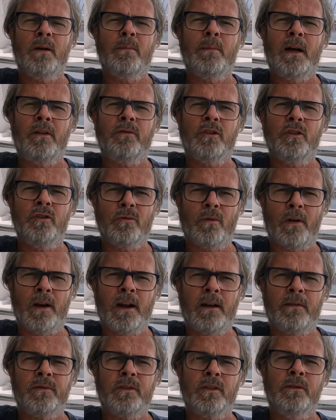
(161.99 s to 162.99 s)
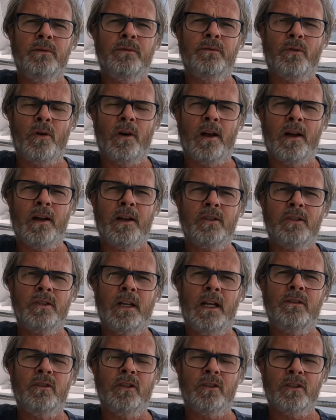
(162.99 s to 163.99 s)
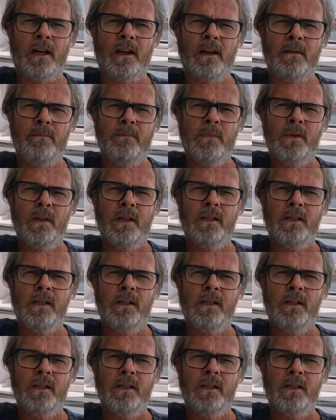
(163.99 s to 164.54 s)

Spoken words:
about the draft of Farage at the time,